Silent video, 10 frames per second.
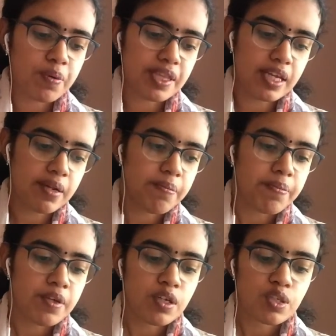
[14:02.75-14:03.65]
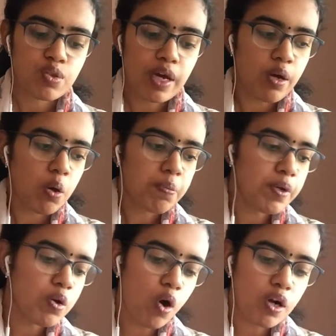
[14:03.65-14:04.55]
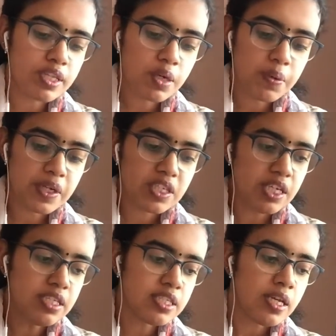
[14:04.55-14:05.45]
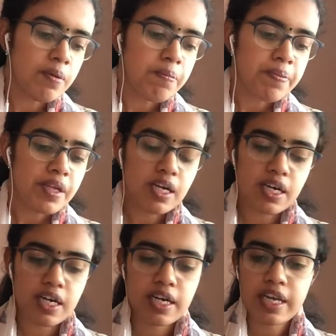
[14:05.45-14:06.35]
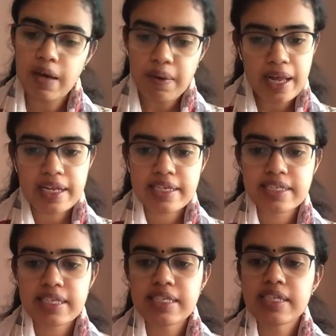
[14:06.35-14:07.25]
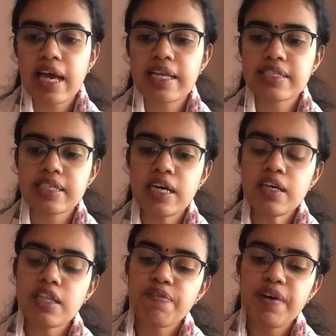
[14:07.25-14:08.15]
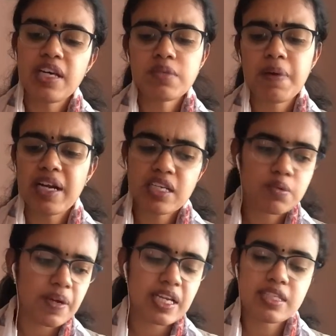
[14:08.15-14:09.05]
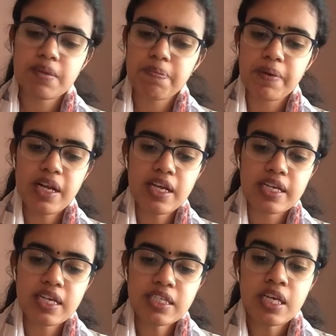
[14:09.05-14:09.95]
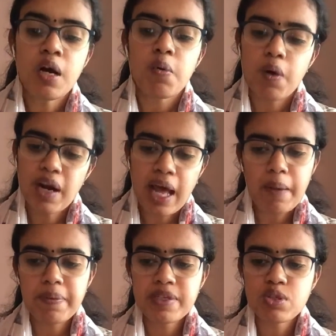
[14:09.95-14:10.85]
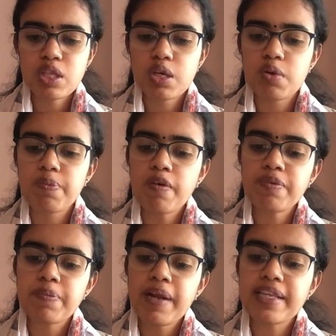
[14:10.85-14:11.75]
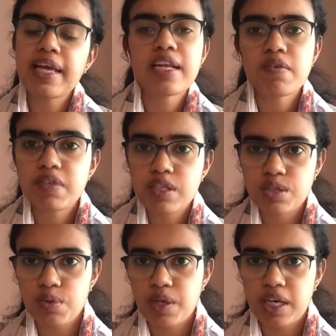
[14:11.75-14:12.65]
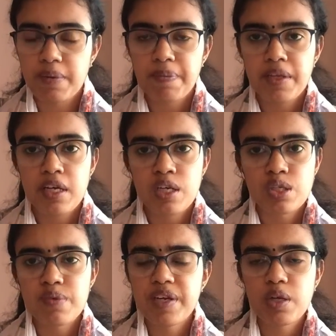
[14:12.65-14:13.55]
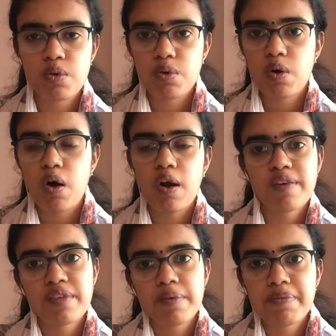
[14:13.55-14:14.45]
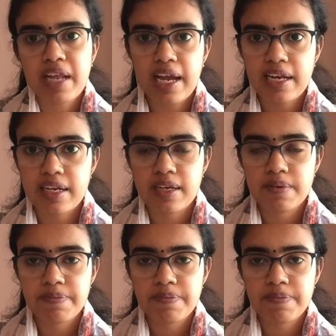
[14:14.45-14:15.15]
Within. So I hope you got the questions. Now I'll discuss the answer. The first part is very simple. It is, what happens to the group of people at the end of the story? So we know all of them died.